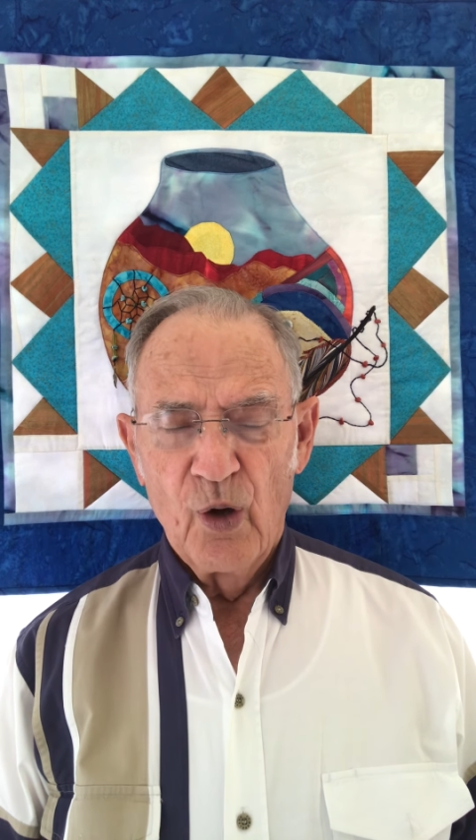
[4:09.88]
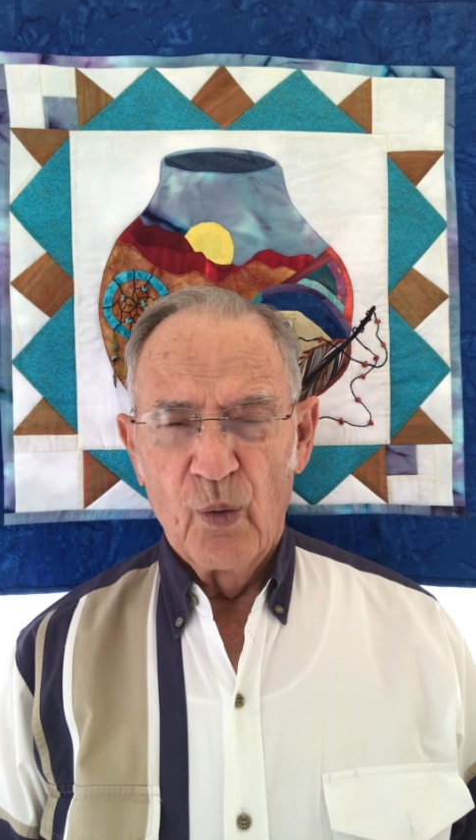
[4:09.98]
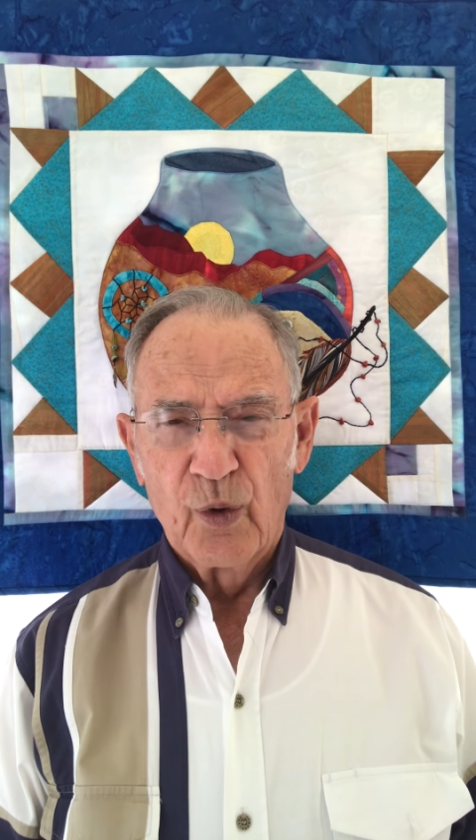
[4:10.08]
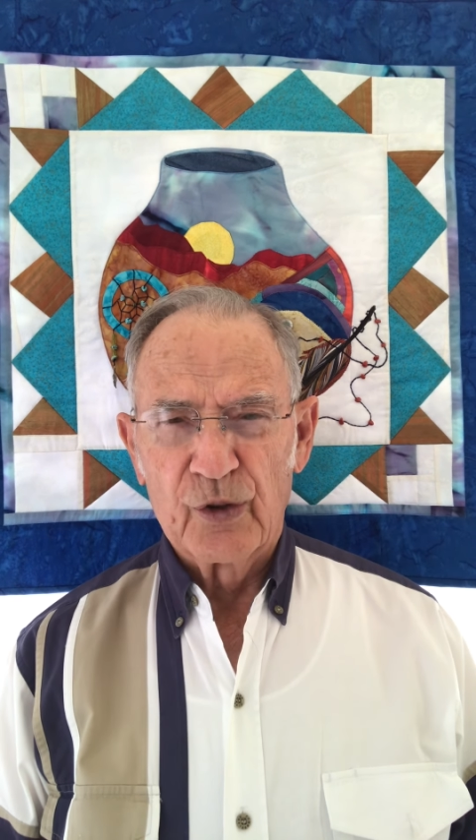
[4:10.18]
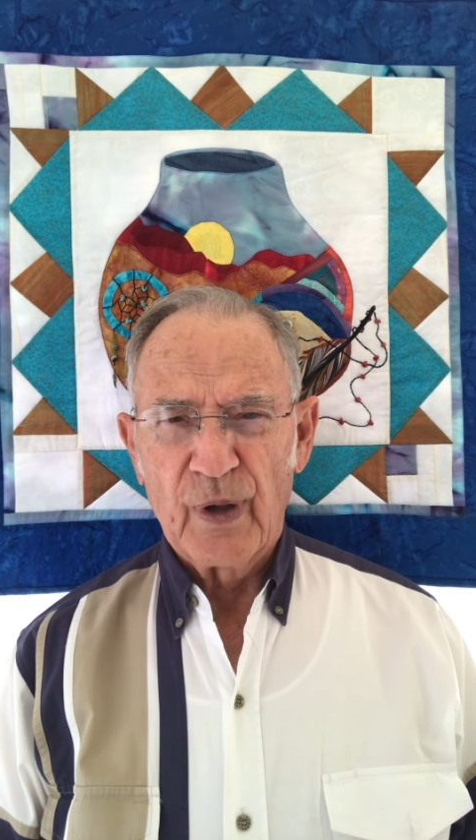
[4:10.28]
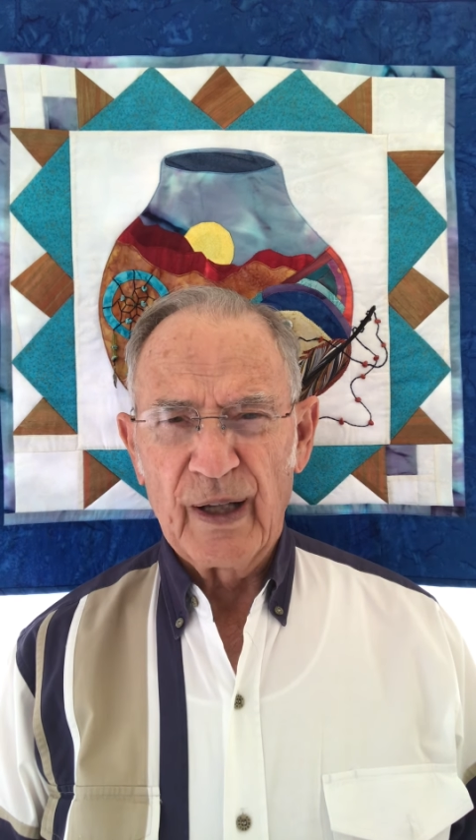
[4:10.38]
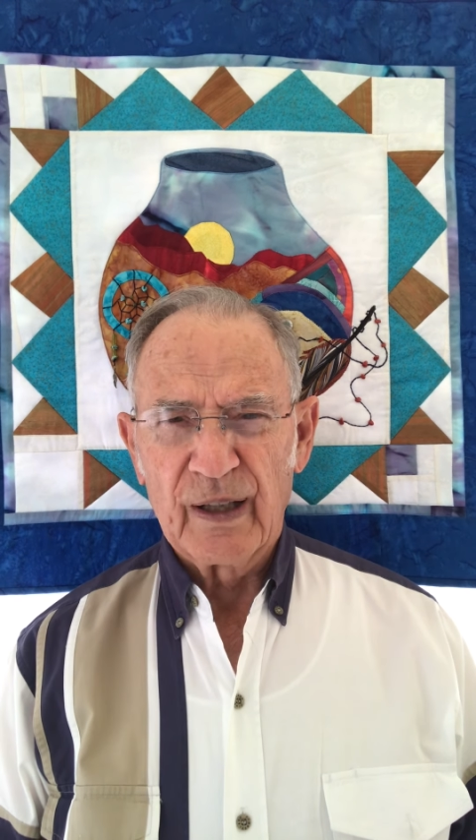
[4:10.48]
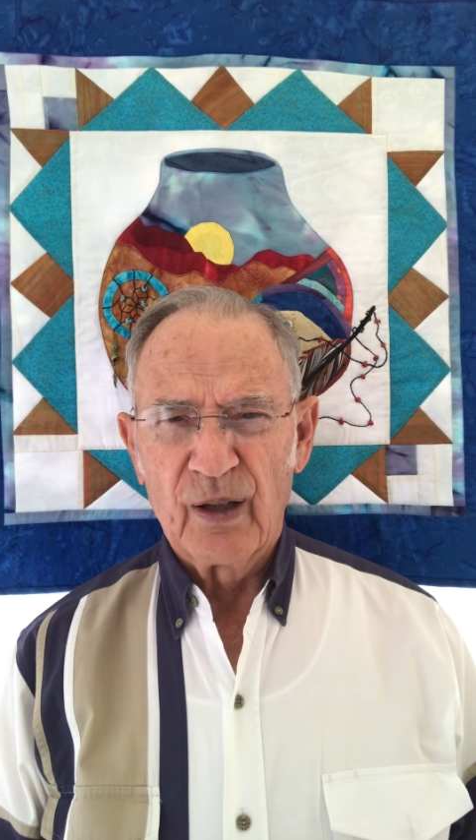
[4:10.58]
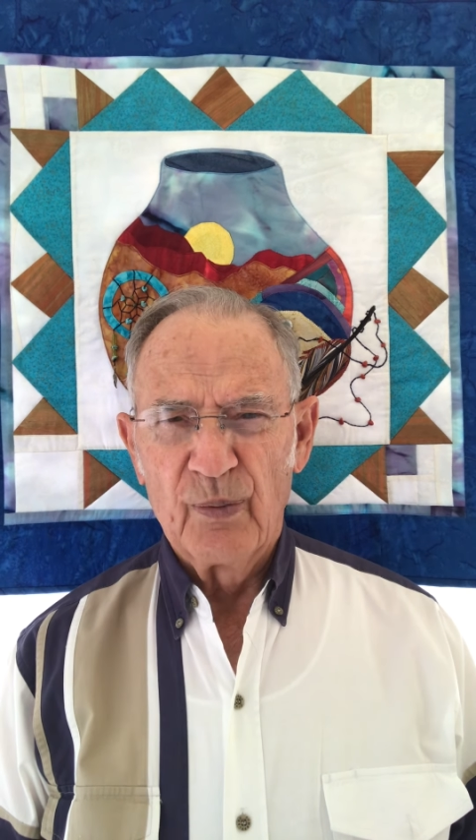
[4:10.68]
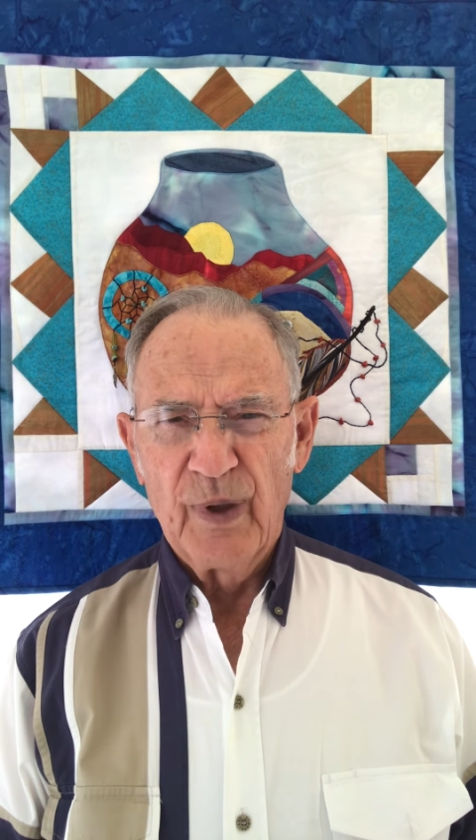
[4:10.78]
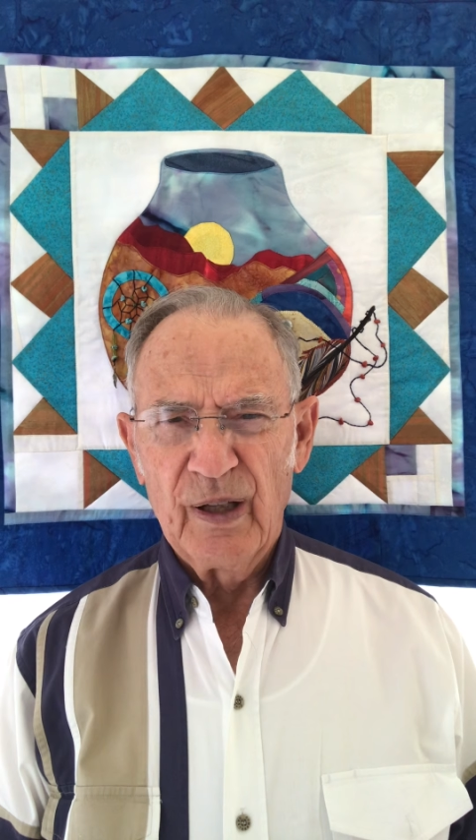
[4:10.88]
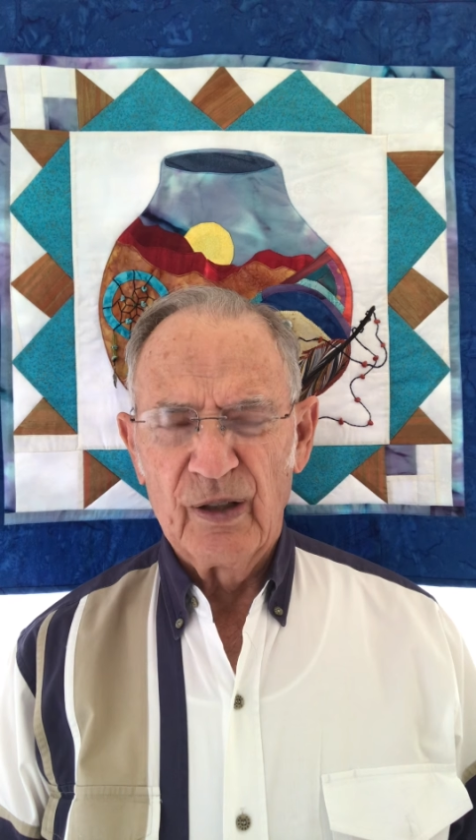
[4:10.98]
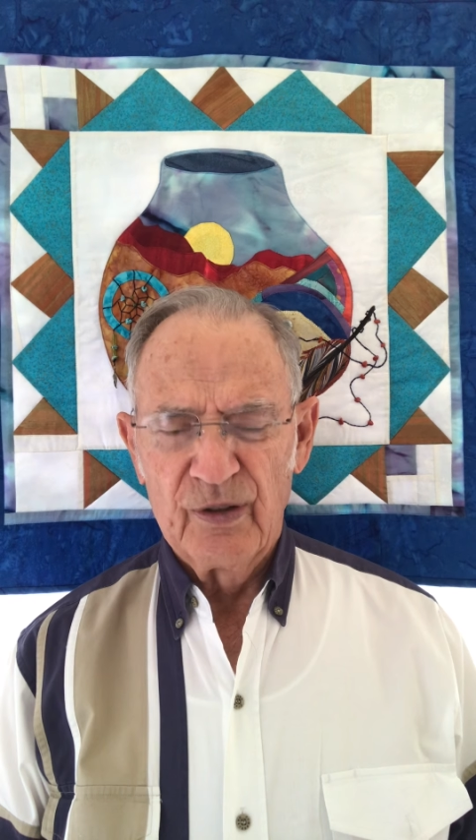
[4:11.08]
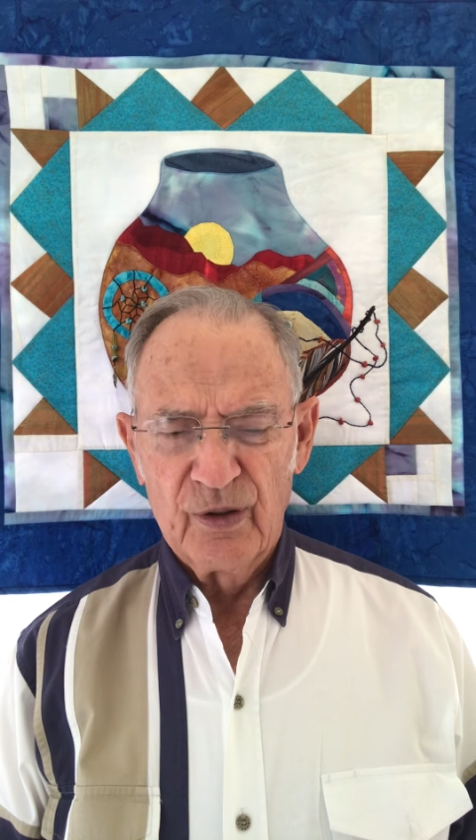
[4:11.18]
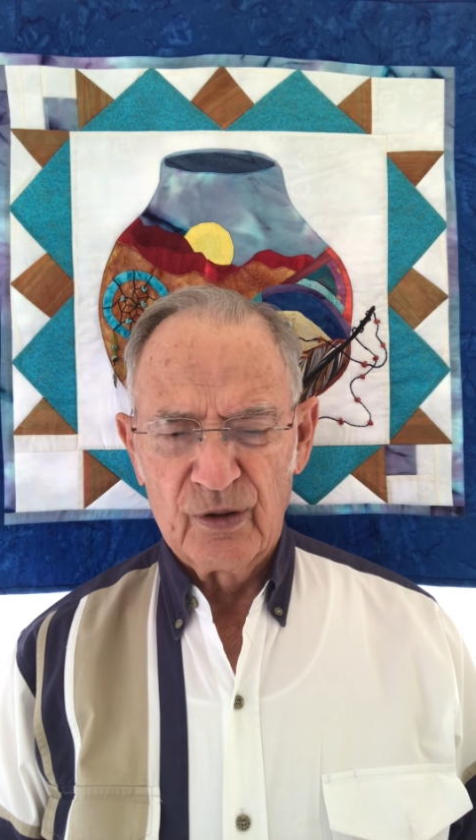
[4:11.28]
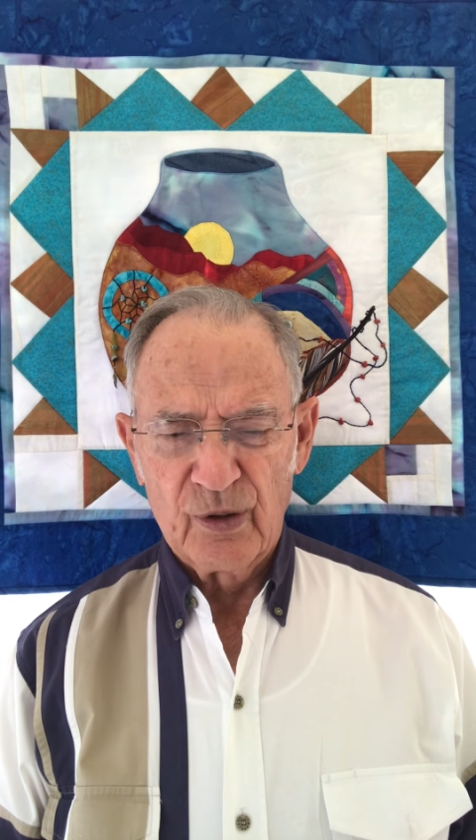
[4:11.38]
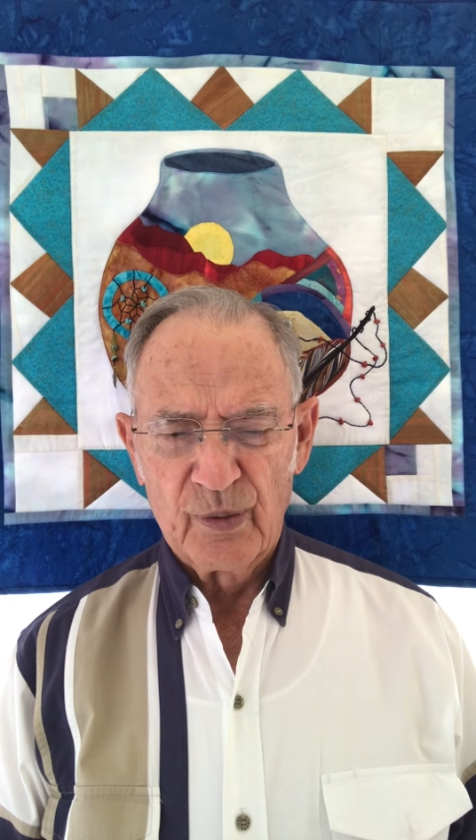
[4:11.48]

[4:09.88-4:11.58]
would try to compel you to